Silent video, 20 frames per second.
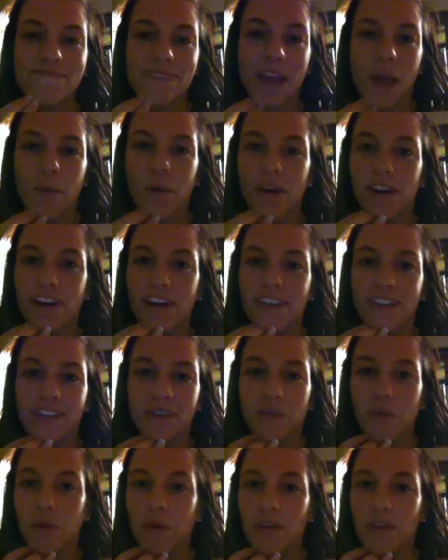I want
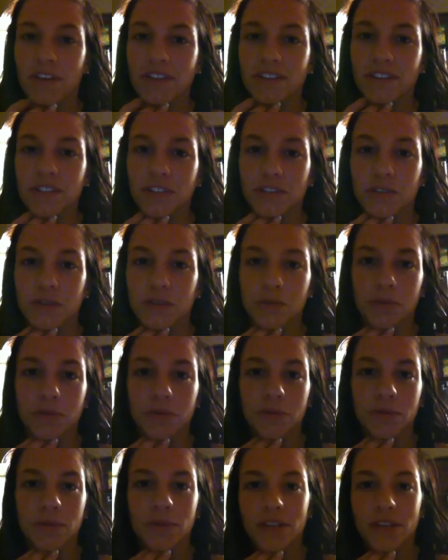nothing more than
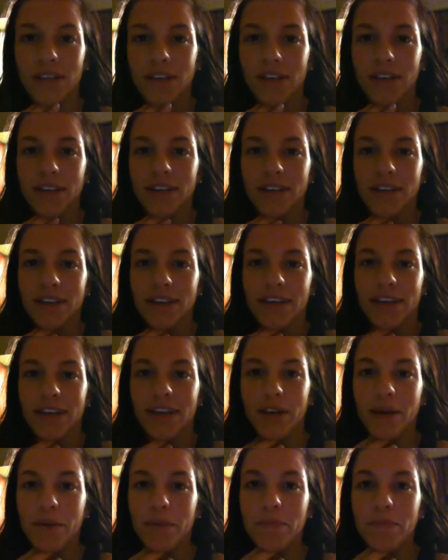to
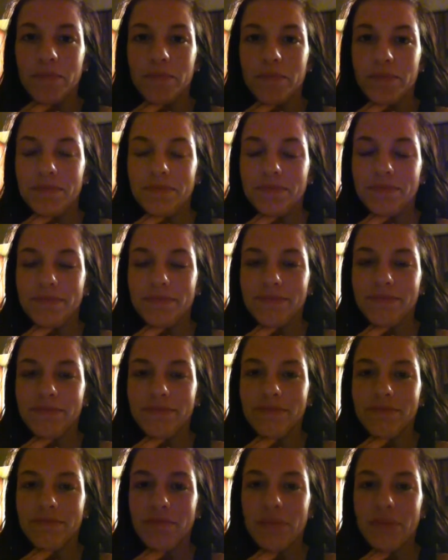hit up
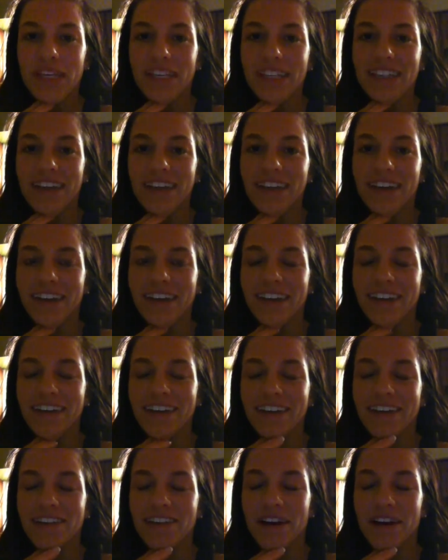Pizza Hut and